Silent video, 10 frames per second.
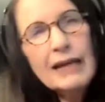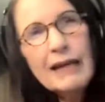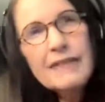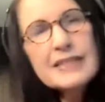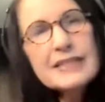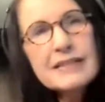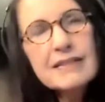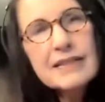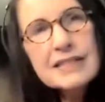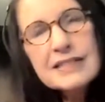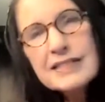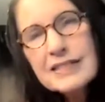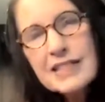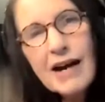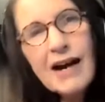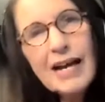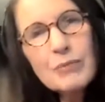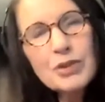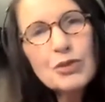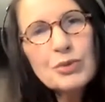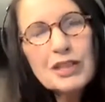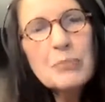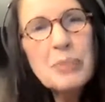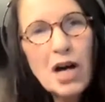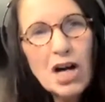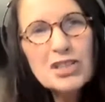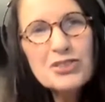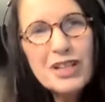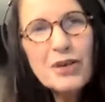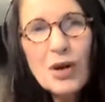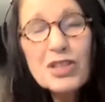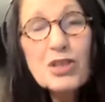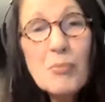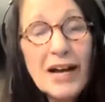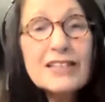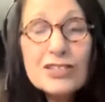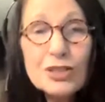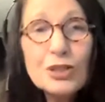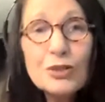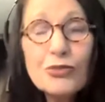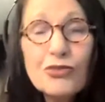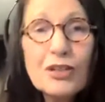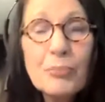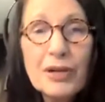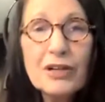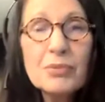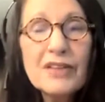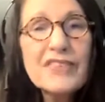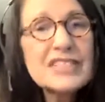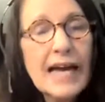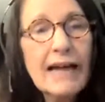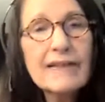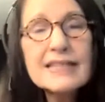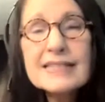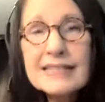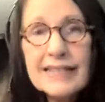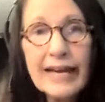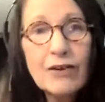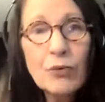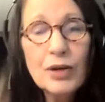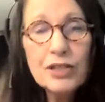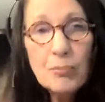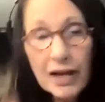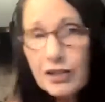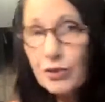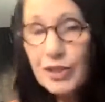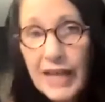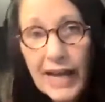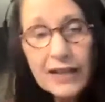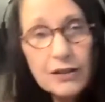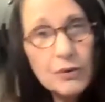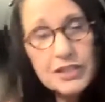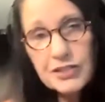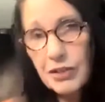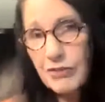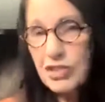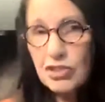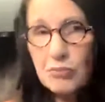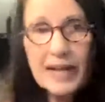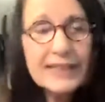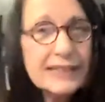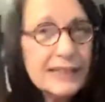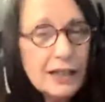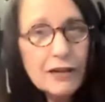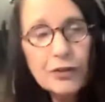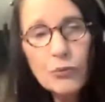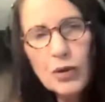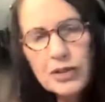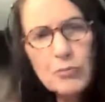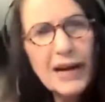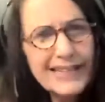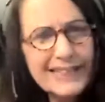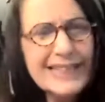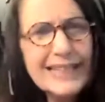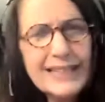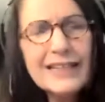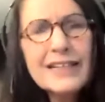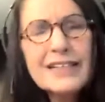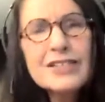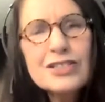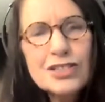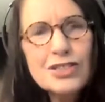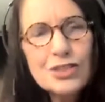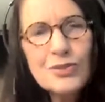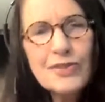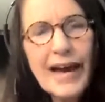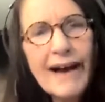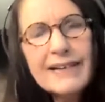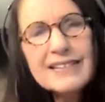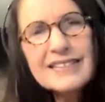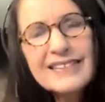And this is the time when you're really pondering what you might do for the parable of the talents sale, what you might create or what service you might give and what you might need to do that.